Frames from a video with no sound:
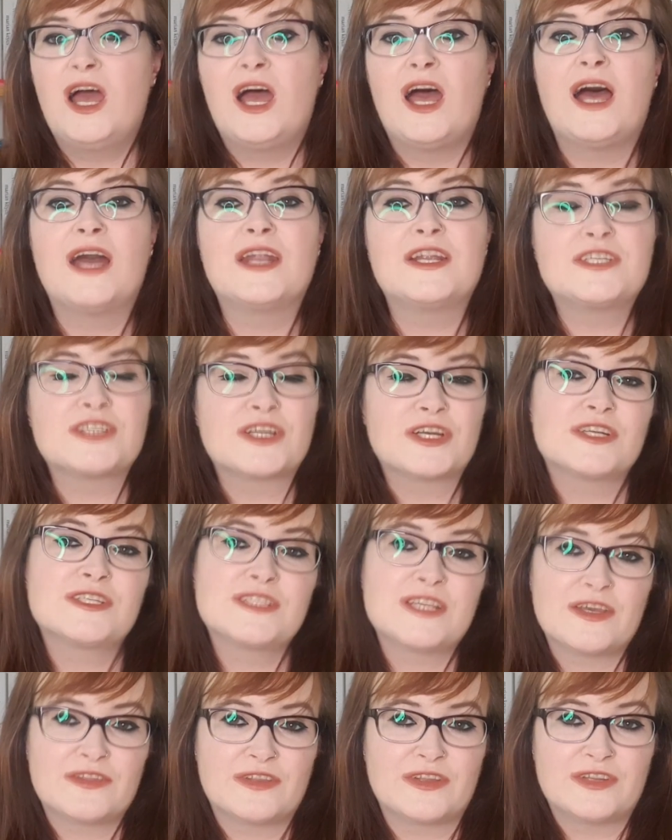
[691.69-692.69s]
and it turns
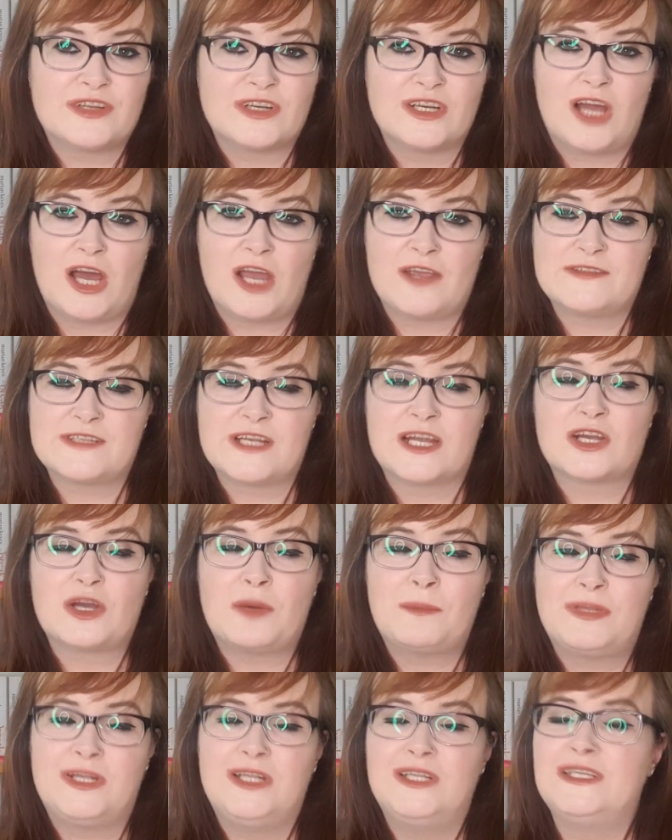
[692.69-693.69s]
out that their lives are
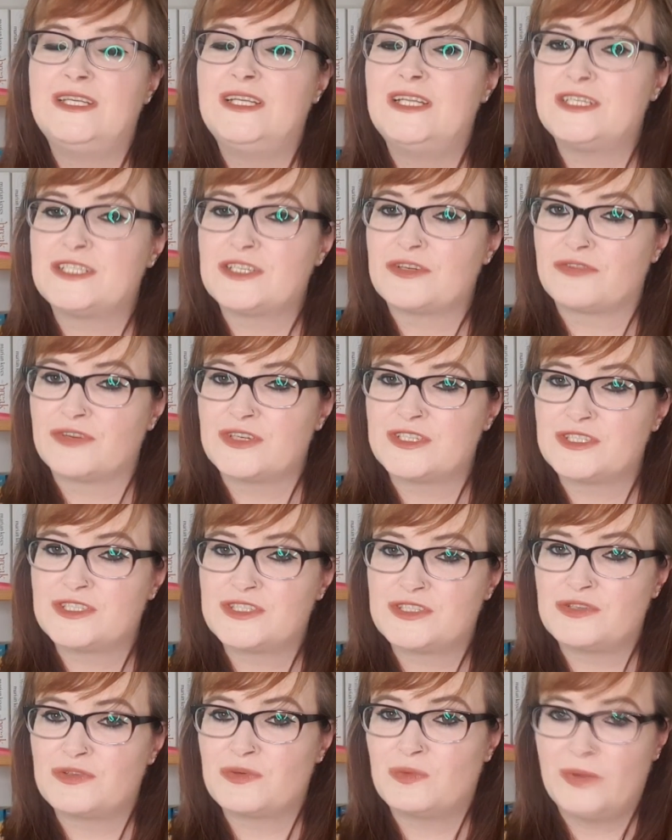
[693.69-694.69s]
completely different
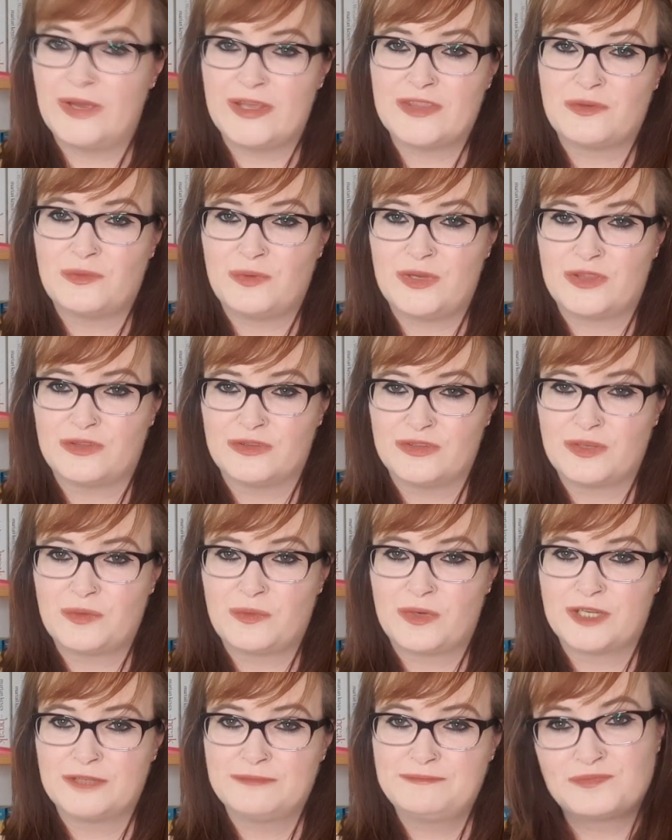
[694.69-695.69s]
to the way that we thought they
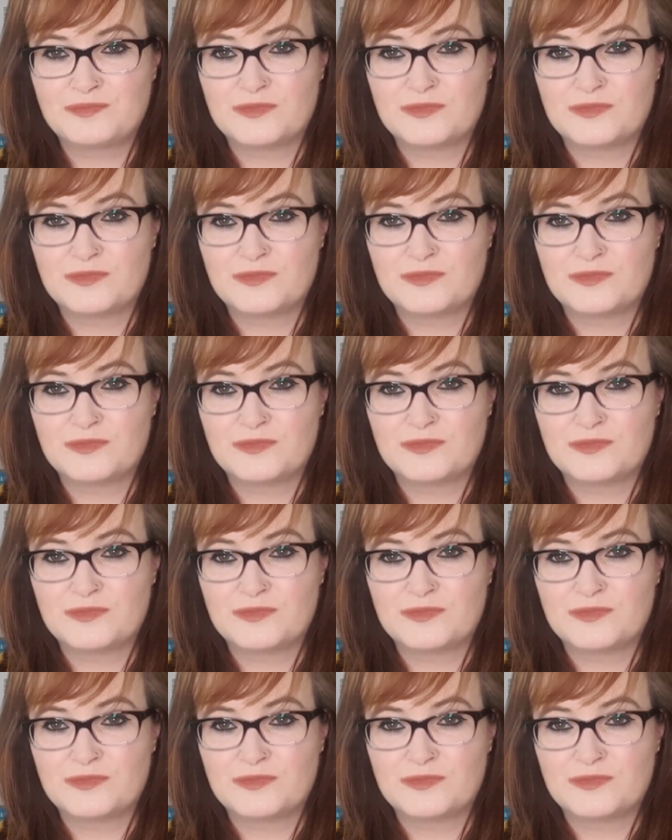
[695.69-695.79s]
were.